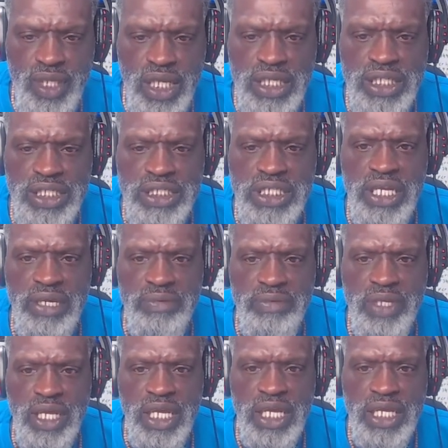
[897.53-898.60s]
This damn
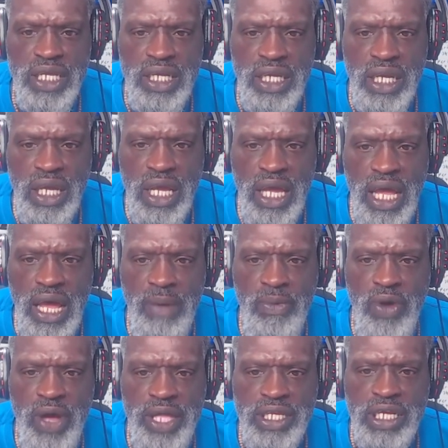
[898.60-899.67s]
thing, I'm gonna
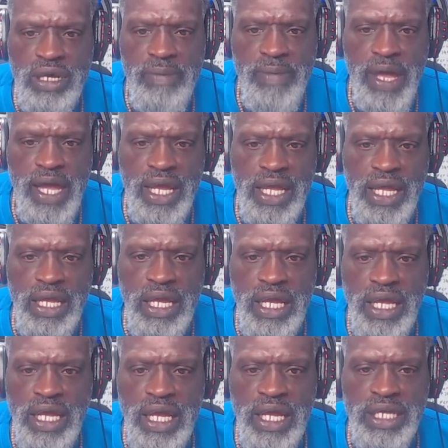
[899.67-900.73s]
have to come back
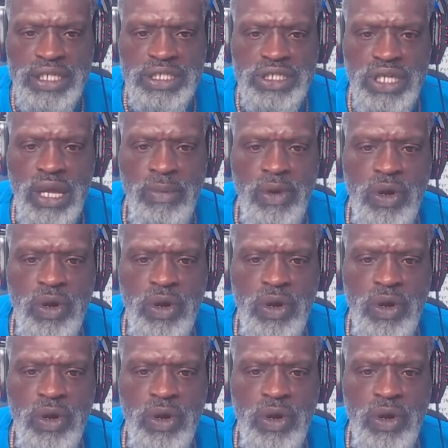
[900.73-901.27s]
and, and I'm gonna